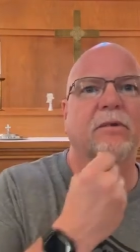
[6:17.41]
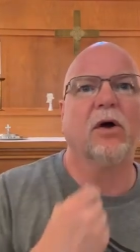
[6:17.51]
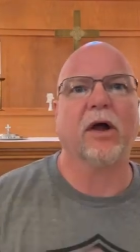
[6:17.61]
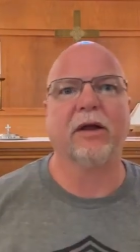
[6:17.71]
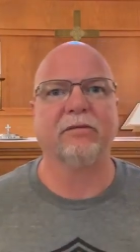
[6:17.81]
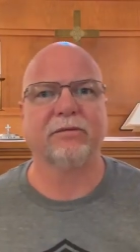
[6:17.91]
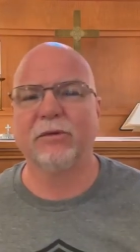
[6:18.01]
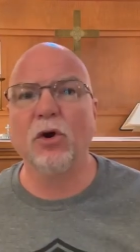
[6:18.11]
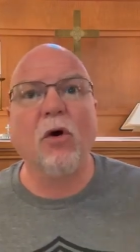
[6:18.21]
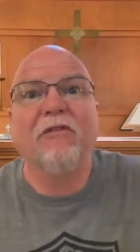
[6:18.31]
Okay.
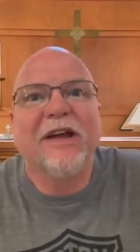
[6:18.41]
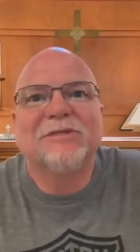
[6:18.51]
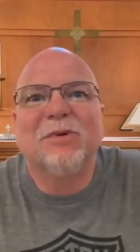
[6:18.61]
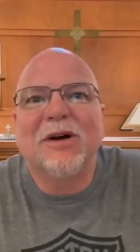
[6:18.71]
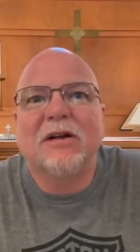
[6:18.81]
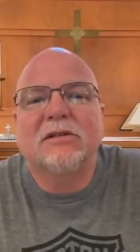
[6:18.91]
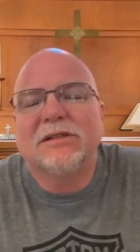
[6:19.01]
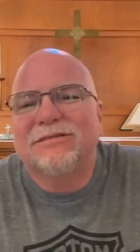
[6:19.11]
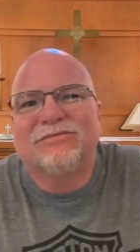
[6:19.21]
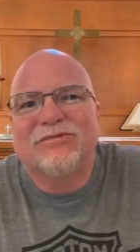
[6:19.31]
Good old
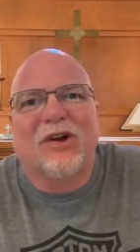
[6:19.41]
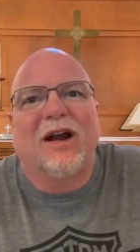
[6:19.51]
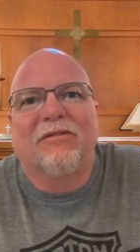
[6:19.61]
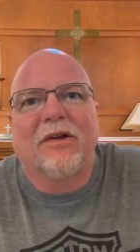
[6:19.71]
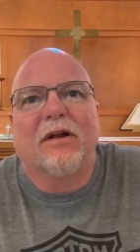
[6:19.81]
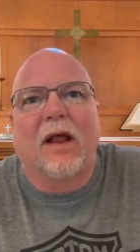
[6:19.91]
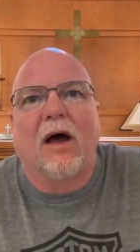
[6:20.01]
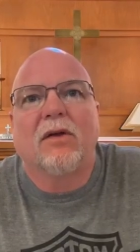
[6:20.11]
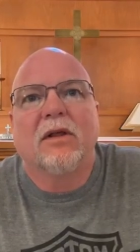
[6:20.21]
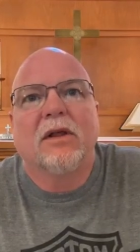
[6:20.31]
Facebook. Just trying to figure it
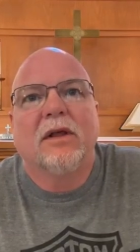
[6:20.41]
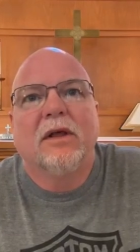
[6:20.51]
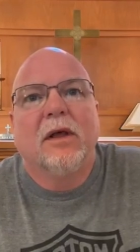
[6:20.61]
out.